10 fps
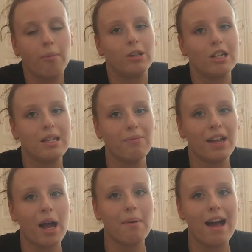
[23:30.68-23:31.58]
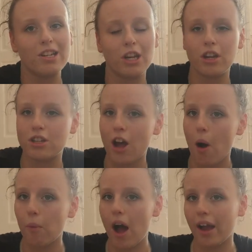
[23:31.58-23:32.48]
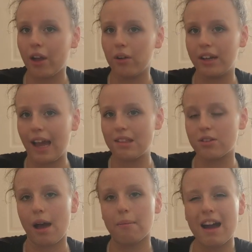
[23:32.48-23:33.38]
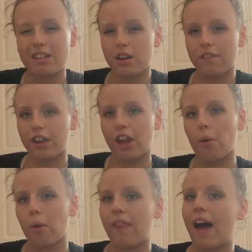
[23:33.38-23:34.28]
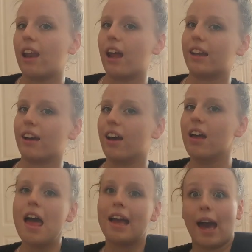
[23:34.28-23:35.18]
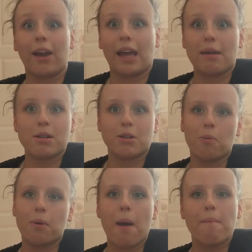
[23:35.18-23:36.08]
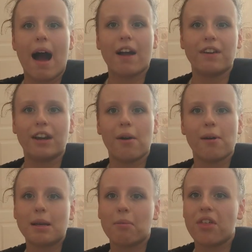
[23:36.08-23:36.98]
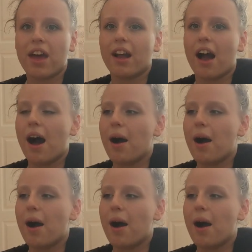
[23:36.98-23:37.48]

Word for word: which is something I'm actually going to start working on again, so I might do a video on that, like a can I get my scorpion back video or something.